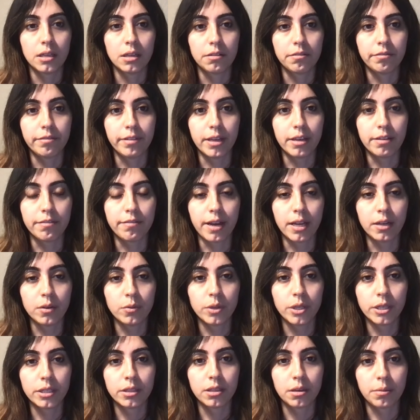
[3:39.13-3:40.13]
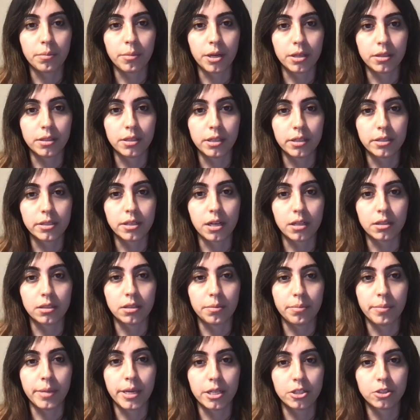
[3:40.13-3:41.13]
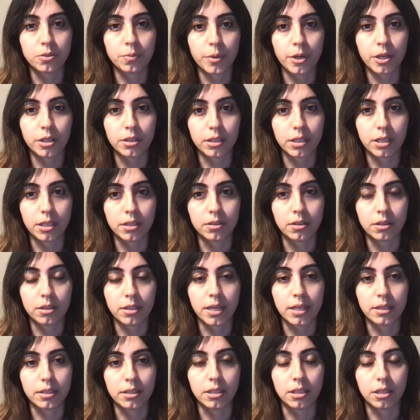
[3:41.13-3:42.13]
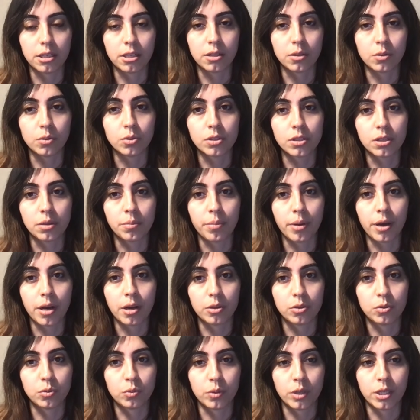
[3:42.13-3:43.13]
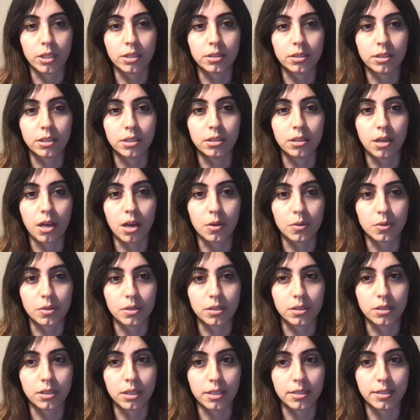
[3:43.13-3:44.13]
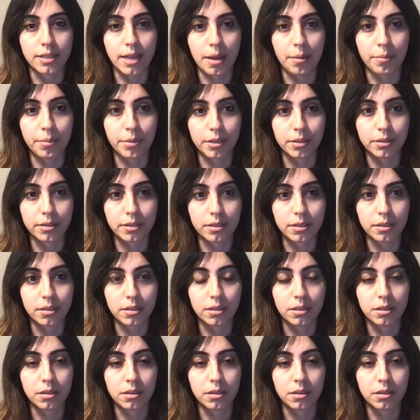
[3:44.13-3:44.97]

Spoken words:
We evaluate the models on the benchmark data that includes about 20,000 examples.